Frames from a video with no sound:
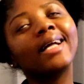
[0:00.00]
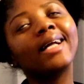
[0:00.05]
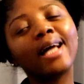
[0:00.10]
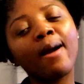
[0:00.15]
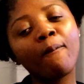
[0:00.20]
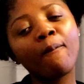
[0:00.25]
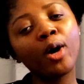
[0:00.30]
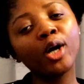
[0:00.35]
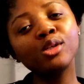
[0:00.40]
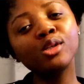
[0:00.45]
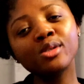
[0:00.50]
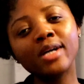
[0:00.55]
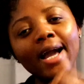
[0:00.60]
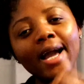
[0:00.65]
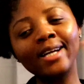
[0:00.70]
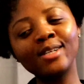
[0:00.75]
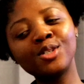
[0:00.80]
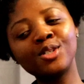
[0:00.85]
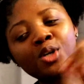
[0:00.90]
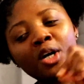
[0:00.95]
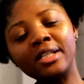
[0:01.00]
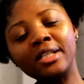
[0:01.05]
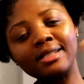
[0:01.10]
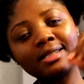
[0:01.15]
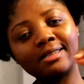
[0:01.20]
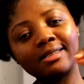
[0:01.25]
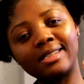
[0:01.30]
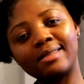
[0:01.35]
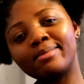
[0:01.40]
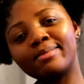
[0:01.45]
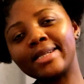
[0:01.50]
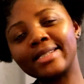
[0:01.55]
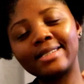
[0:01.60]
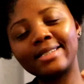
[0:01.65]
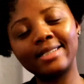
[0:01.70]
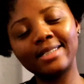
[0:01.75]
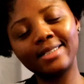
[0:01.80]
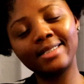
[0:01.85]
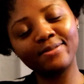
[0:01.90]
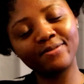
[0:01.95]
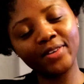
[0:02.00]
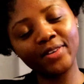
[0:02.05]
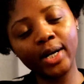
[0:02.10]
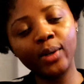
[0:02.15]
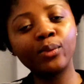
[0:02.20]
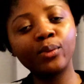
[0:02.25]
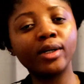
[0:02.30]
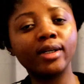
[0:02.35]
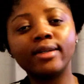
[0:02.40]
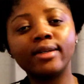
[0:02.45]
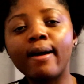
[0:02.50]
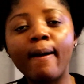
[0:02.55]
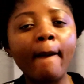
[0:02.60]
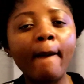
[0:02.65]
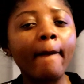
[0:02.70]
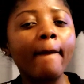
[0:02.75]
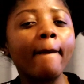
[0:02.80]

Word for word: and i'm going to enjoy this christmas season very well